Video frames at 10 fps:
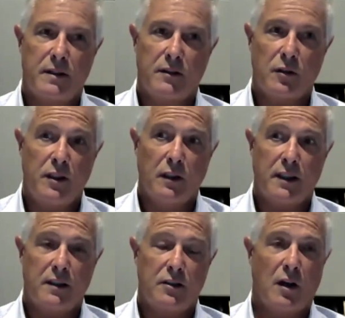And so you
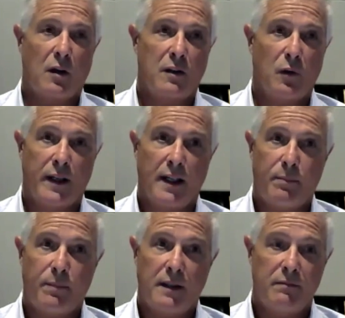look at the dollar going
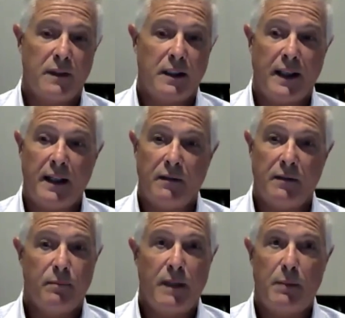up, and again,
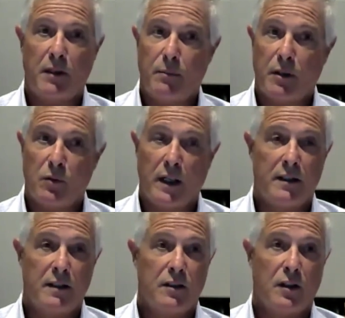people keep on running
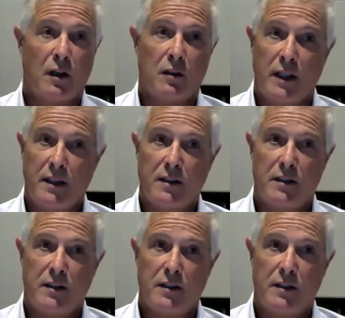to the dollar, and